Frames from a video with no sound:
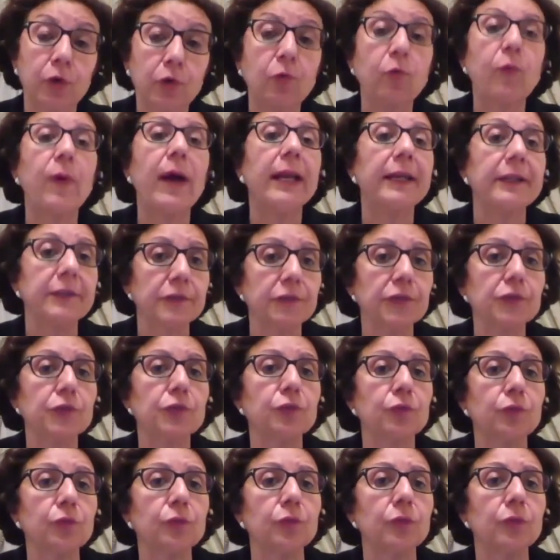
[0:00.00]
well in
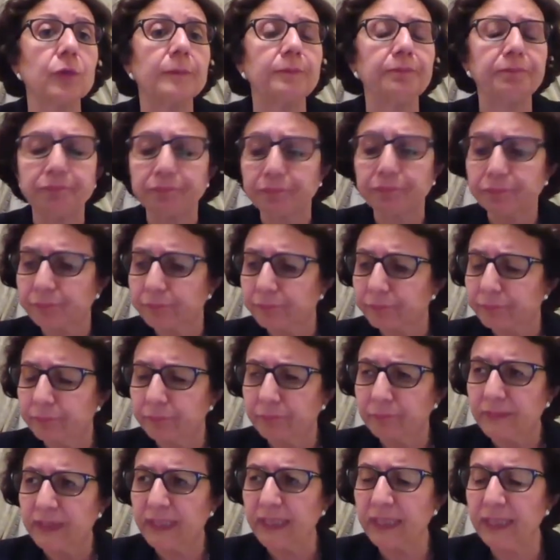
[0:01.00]
school?
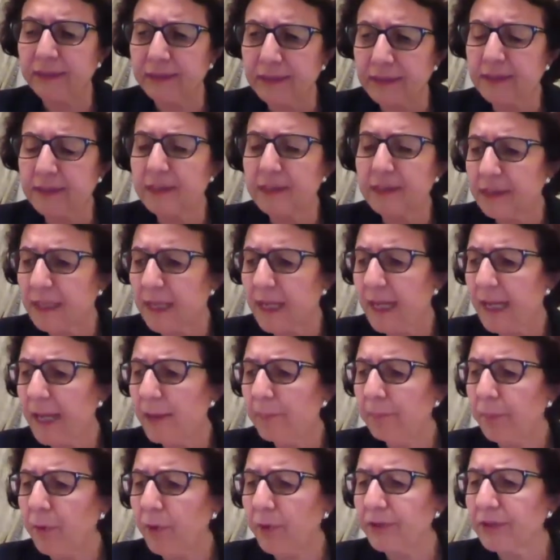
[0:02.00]
And this is a
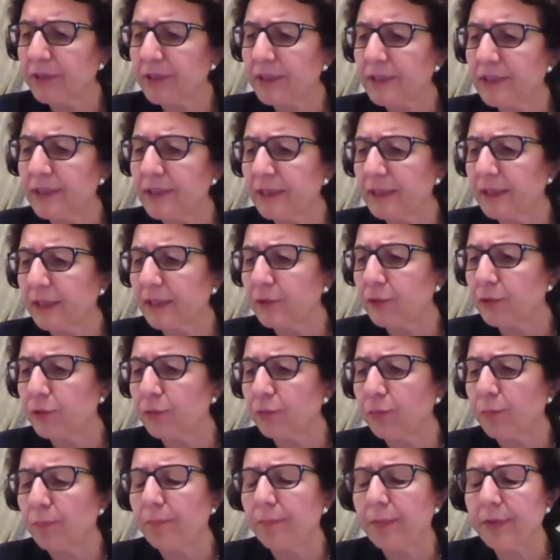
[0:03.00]
point I think that
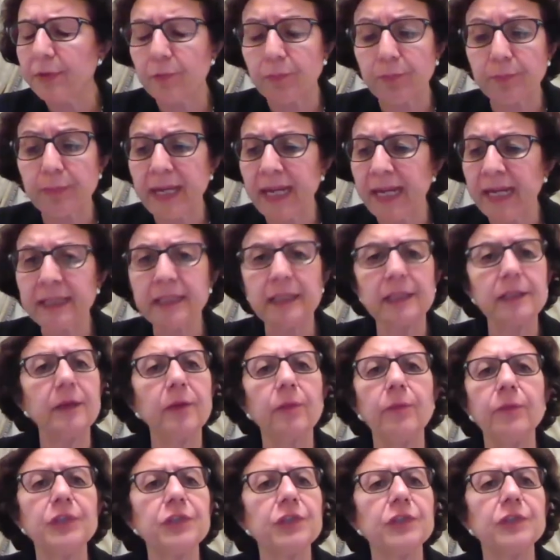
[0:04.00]
you made,
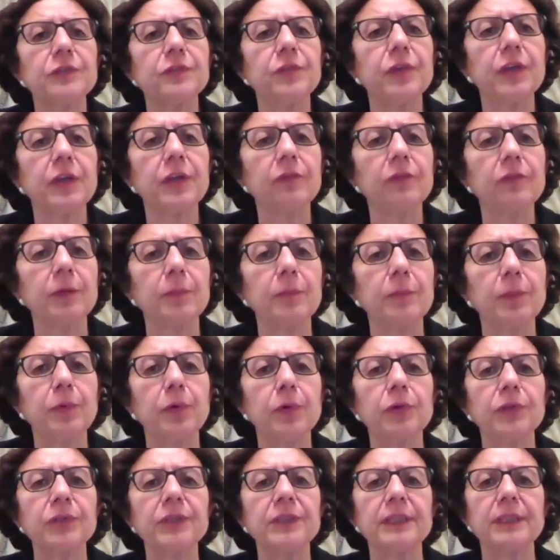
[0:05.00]
which is very, very
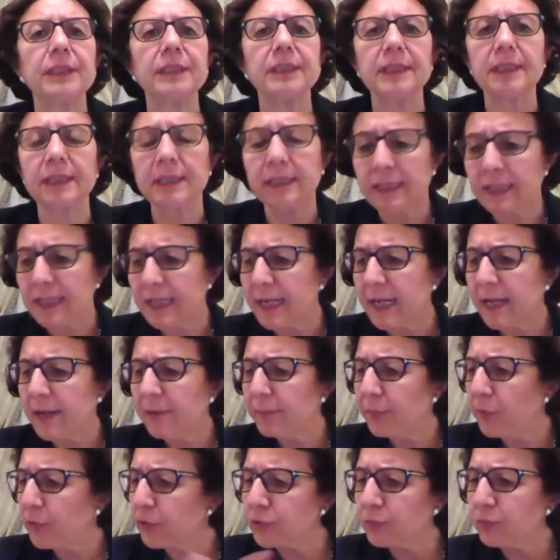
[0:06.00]
important. And
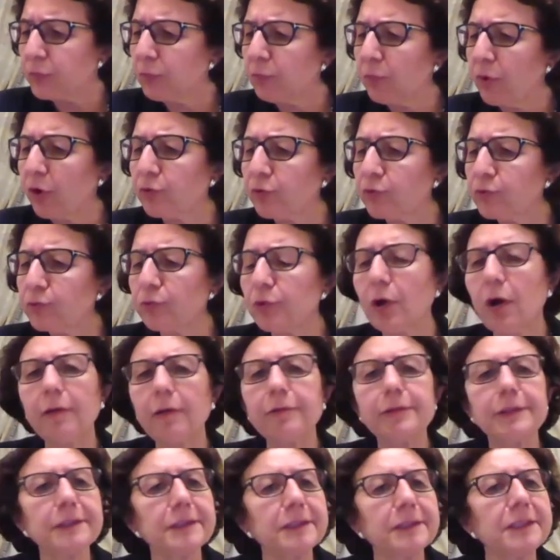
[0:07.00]
because we want to
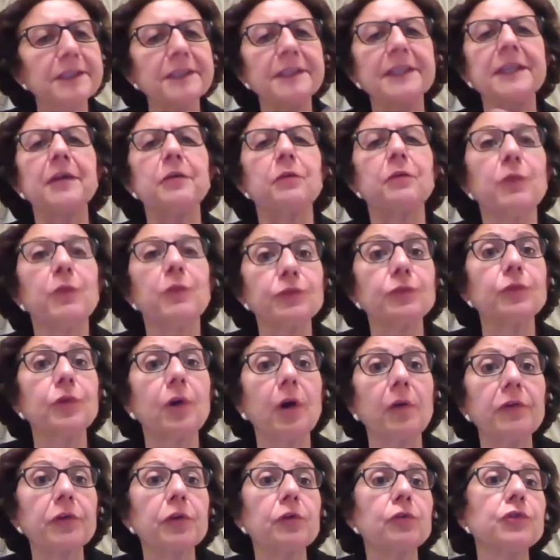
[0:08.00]
cover this, and I want to
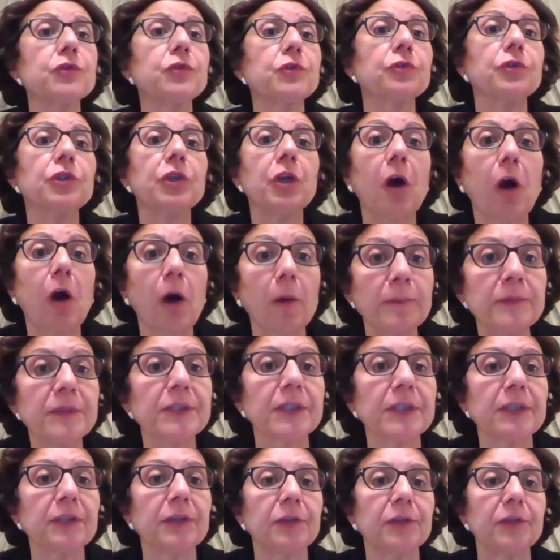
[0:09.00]
cover also the
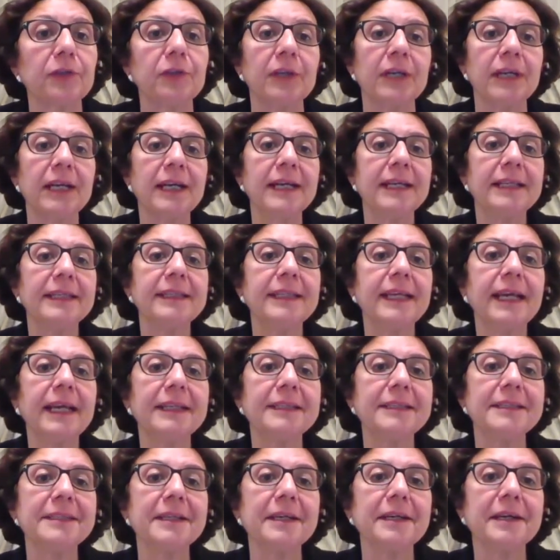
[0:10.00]
obstacle that,